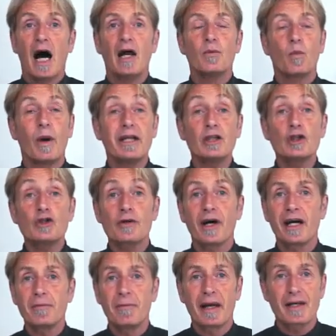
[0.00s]
And when you
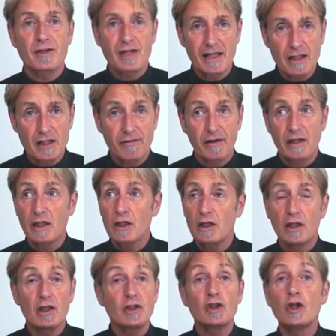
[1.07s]
try and make sense of it,
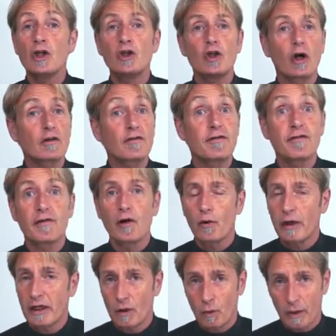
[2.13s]
you're not
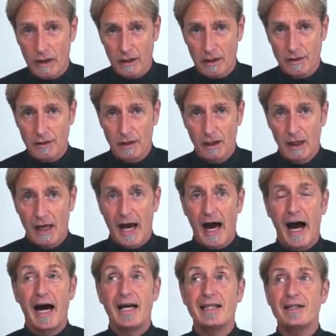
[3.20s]
flowing with it.
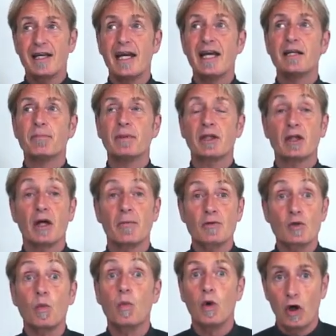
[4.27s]
And it
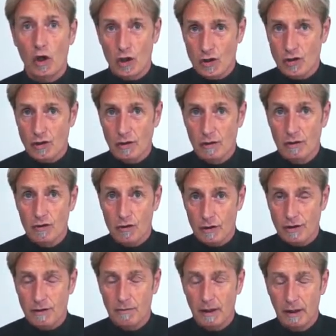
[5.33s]
becomes worse.
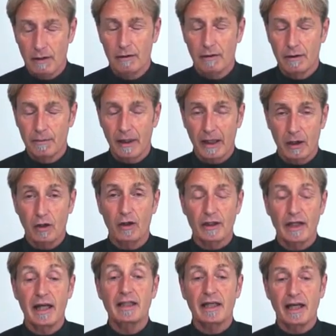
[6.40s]
Trust me. Oh my
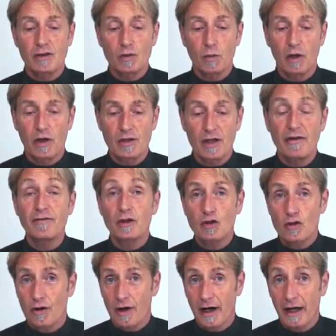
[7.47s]
God. It gets worse if you
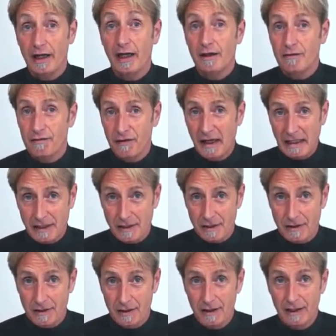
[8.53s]
try and fight
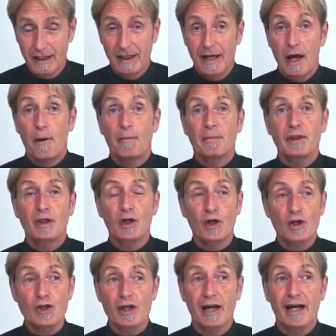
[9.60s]
it.
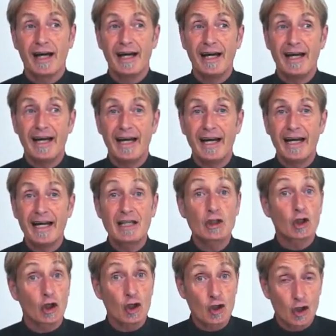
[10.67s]
Because it's
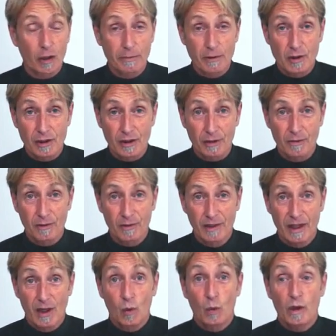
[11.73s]
got a job to do.
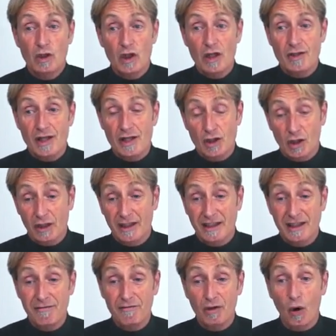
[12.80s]
Which is, it's going to
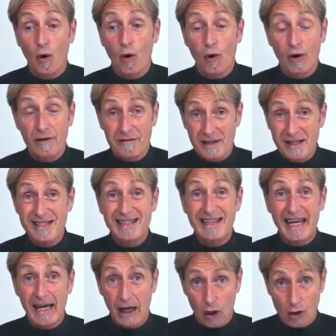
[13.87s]
give you all of this
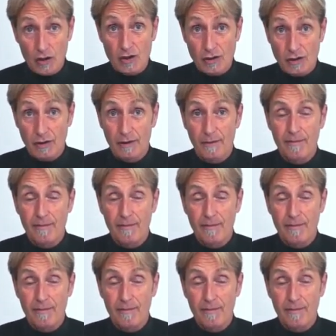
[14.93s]
chaos.